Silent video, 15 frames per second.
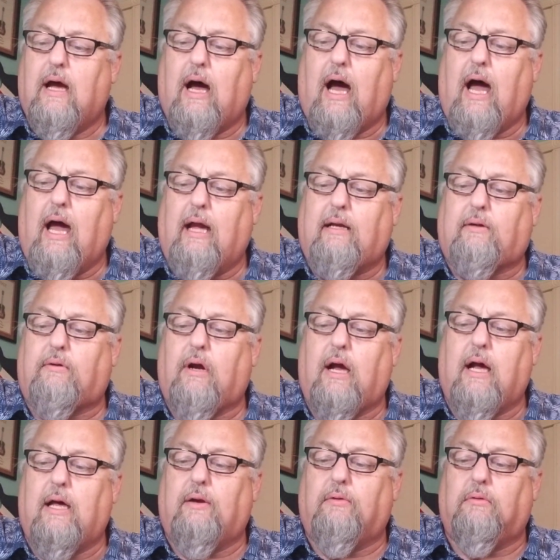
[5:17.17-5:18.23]
I
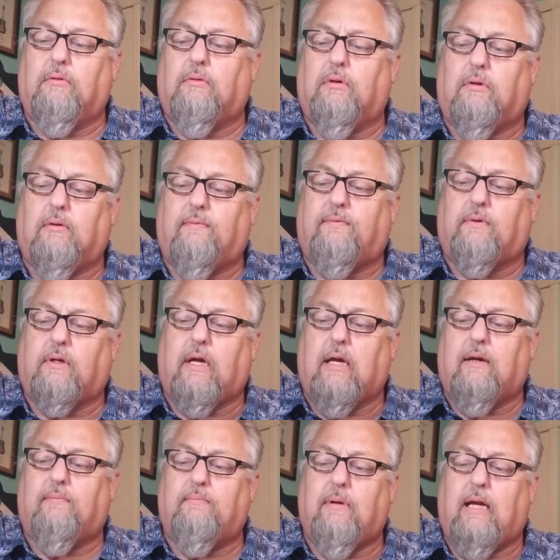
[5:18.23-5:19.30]
cried, oh Lord,
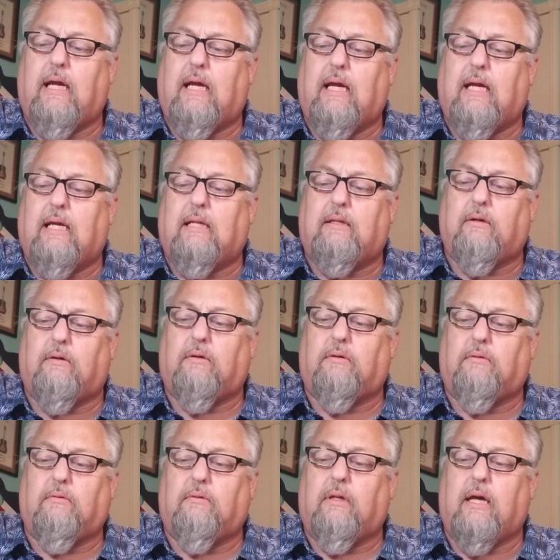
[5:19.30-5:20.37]
forgive me,
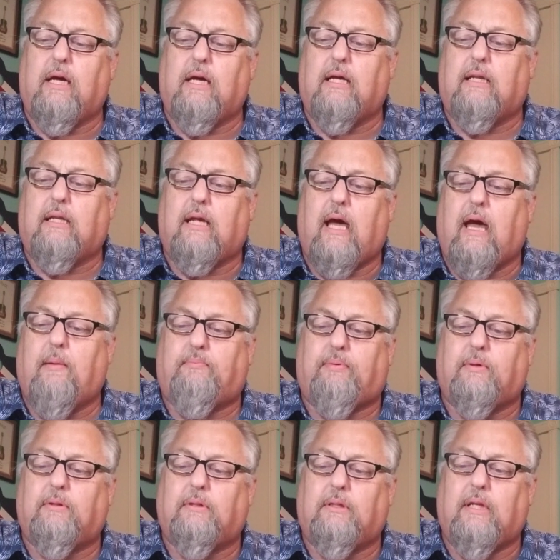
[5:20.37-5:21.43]
don't let it
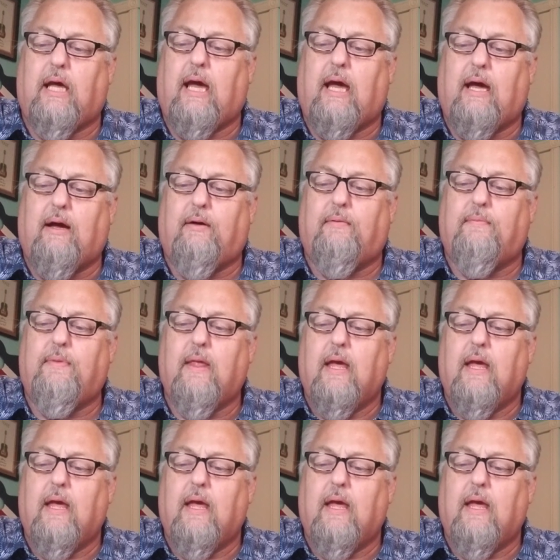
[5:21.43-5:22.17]
happen now.